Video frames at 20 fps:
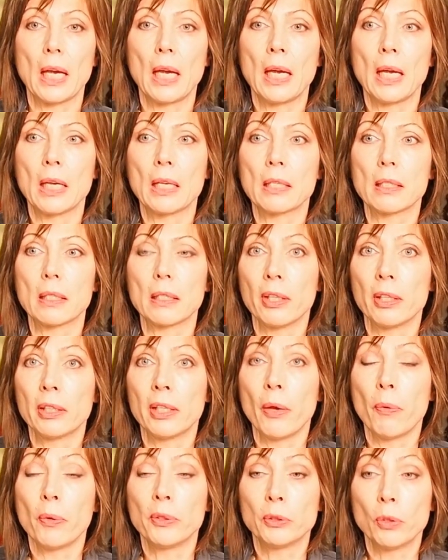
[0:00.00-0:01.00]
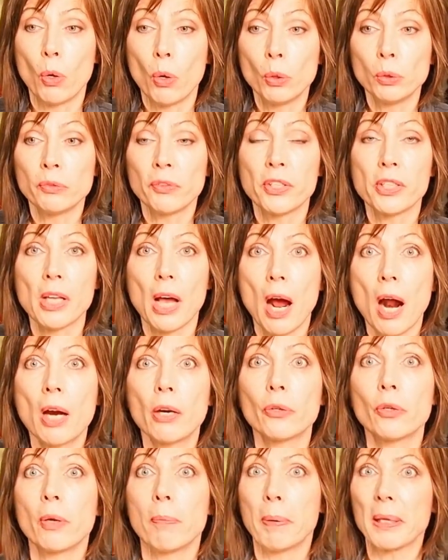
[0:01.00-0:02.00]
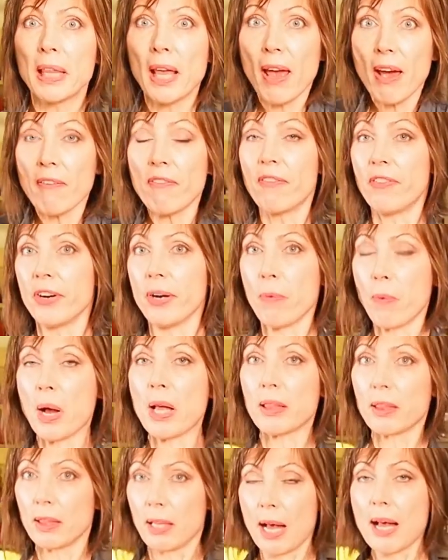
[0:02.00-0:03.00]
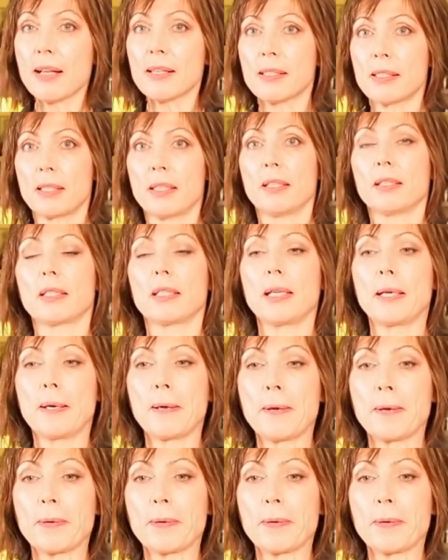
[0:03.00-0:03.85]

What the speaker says: And they will always argue, but everyone does it,